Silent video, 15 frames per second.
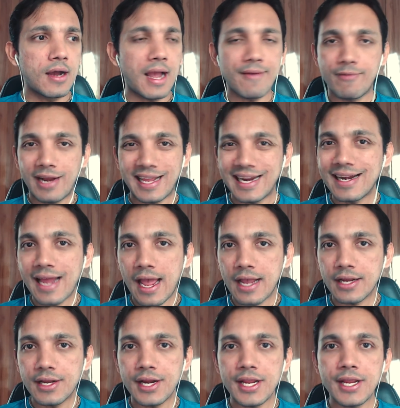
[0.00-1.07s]
when I get
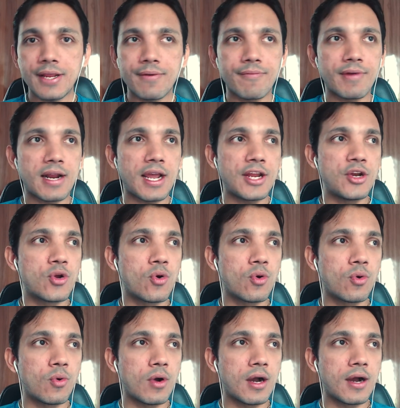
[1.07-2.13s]
angry, when I
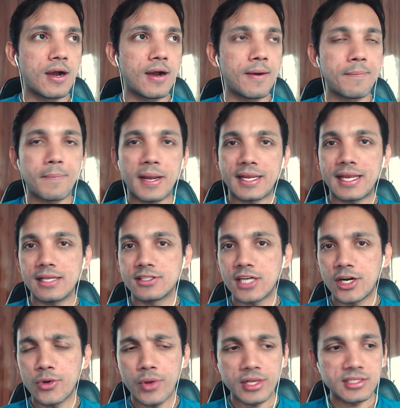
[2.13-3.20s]
know my kids are
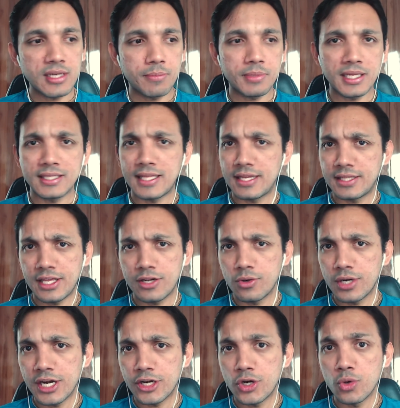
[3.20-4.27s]
doing something they don't
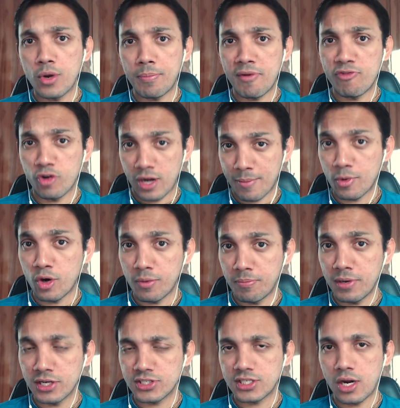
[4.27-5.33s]
need to do, and before I'm going to
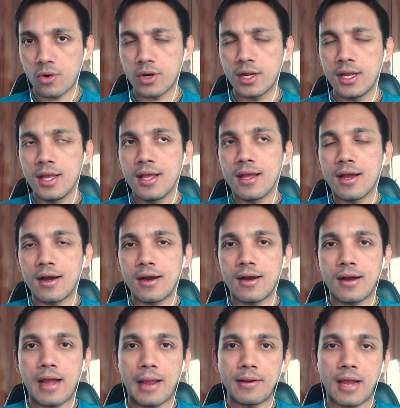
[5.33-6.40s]
burst out,
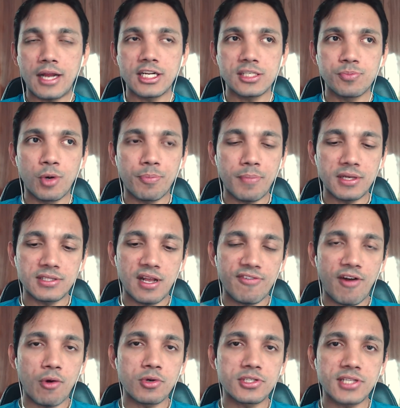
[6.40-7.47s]
I just put myself
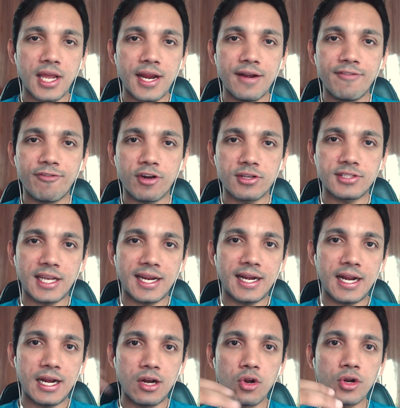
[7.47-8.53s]
outside for a second
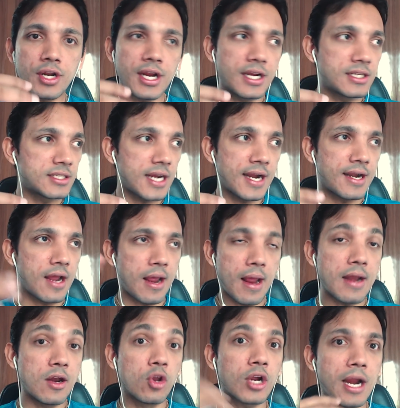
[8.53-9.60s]
and look inside
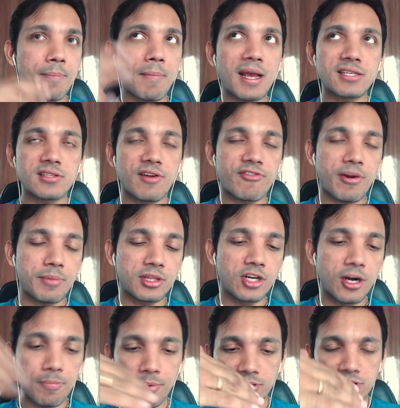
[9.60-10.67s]
and look at myself from a
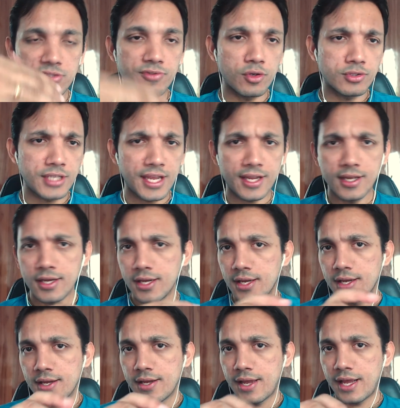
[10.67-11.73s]
third person's view, saying,
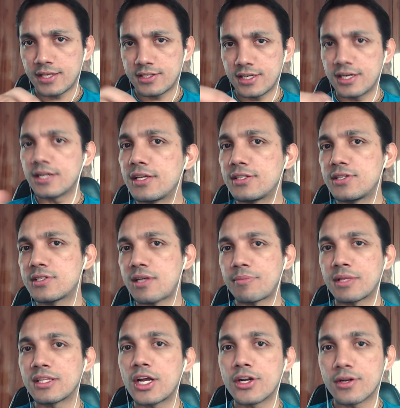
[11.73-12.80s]
hey Sid, this
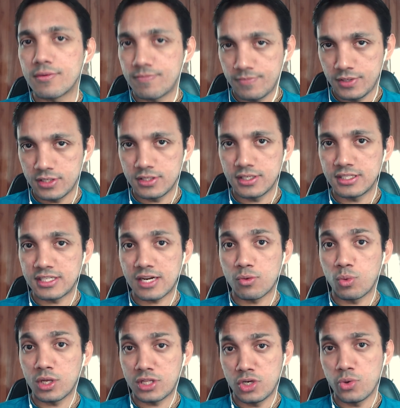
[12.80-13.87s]
something that is that
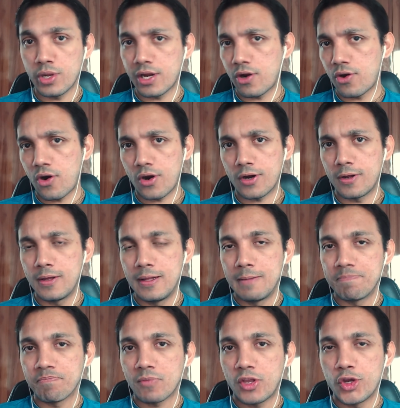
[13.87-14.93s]
worth doing or not?
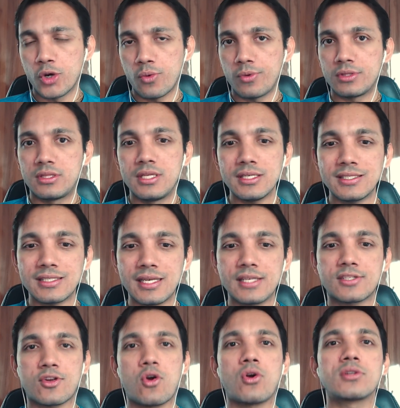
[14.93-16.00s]
This is
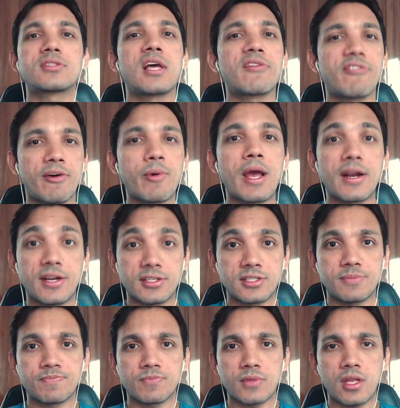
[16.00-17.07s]
called self-awareness.
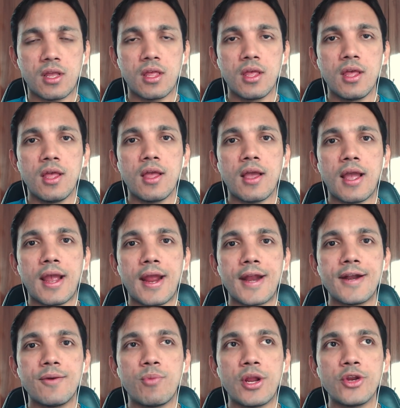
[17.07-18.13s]

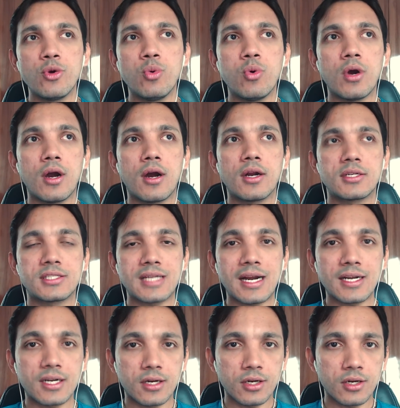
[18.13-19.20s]
And when you
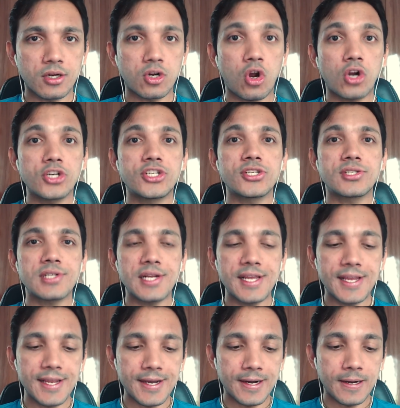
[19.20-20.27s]
start consciously